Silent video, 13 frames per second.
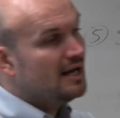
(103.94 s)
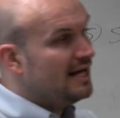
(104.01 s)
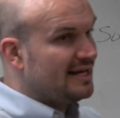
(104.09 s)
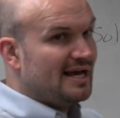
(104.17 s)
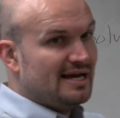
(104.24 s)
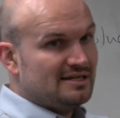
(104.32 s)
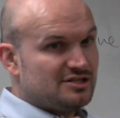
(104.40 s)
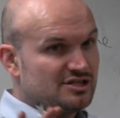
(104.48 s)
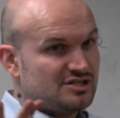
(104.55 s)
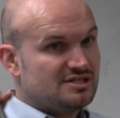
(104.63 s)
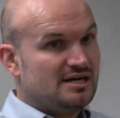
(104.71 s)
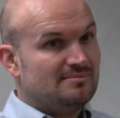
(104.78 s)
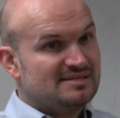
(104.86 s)
And again,
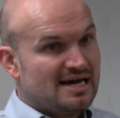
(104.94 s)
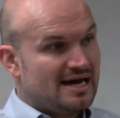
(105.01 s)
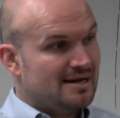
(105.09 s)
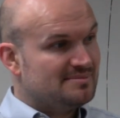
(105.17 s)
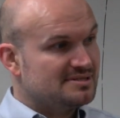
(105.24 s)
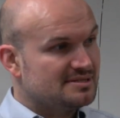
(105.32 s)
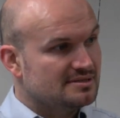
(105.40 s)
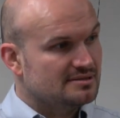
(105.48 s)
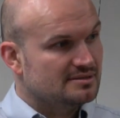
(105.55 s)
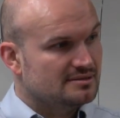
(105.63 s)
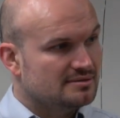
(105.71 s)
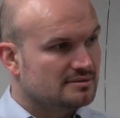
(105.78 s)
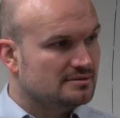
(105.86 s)
just sometimes
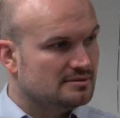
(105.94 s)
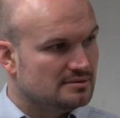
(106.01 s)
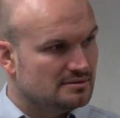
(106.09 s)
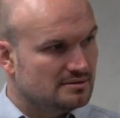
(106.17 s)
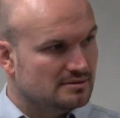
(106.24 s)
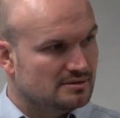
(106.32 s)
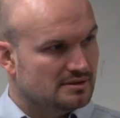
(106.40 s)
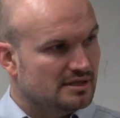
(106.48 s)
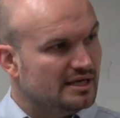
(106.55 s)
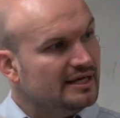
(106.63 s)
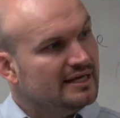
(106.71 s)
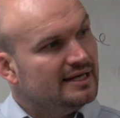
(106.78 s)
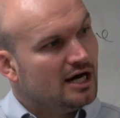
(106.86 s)

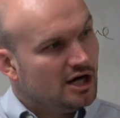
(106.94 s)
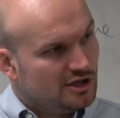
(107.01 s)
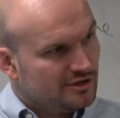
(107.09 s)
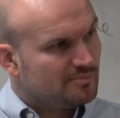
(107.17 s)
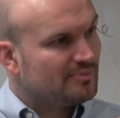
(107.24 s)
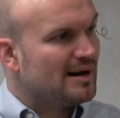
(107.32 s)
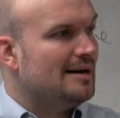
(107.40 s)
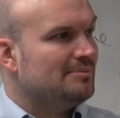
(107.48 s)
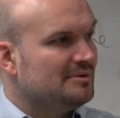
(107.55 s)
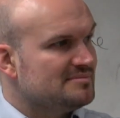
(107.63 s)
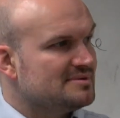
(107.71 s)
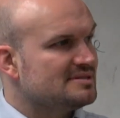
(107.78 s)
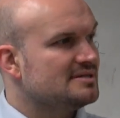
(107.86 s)
in other
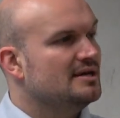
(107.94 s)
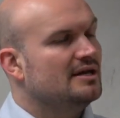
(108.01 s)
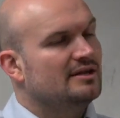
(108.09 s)
problems,